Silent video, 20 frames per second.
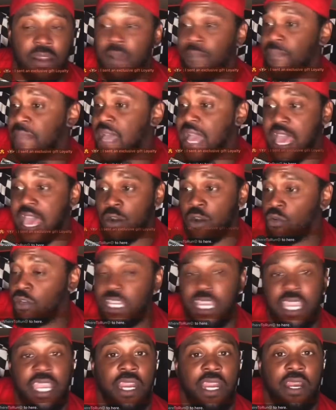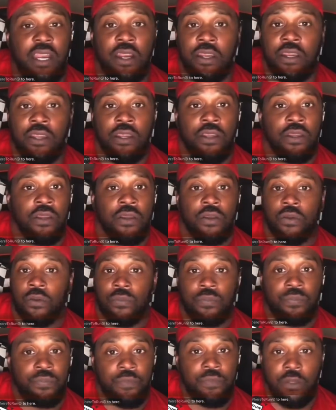I'm not. I don't care.
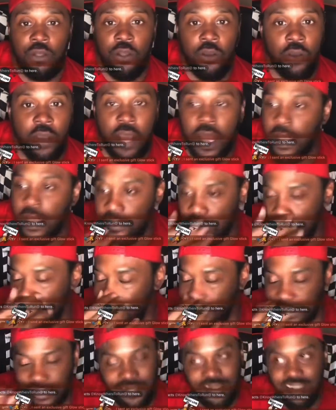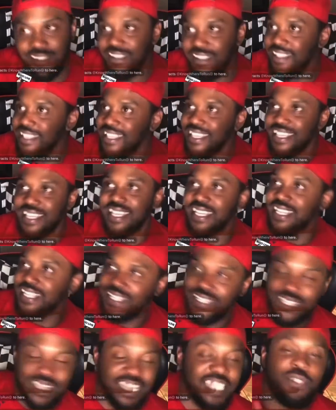You know,
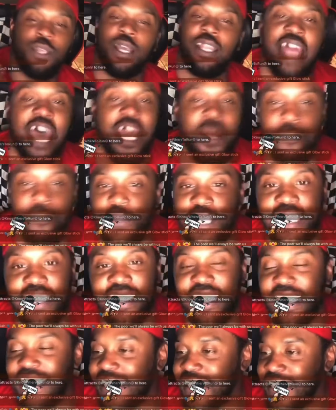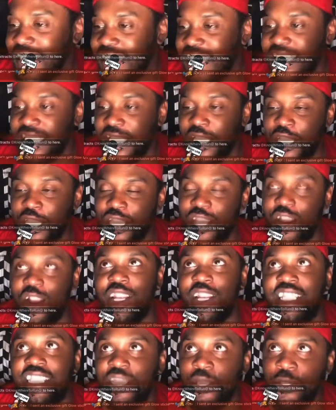because a lot of this, this is this is
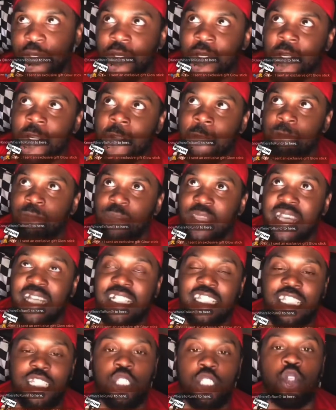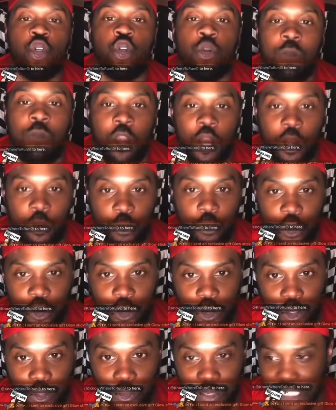starting to consume our
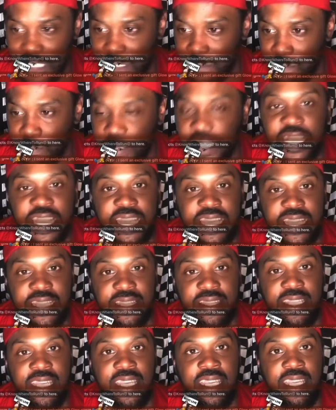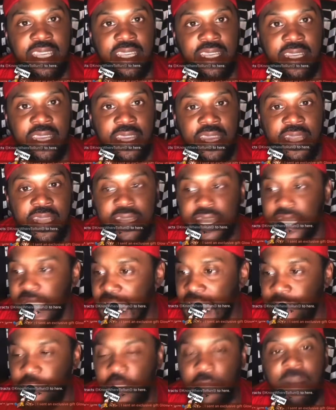world. This bullying thing.
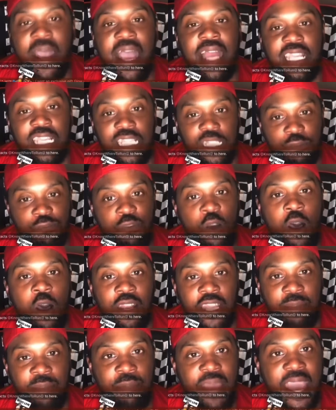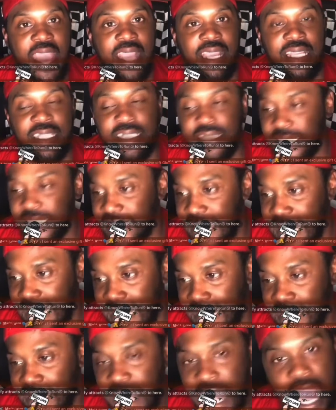Everybody is falling back into
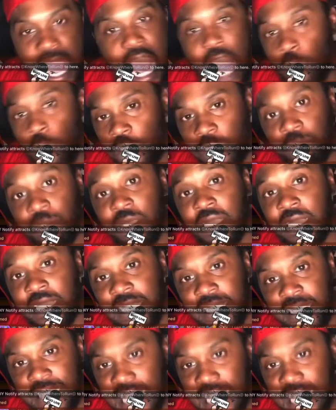that. I was bullied.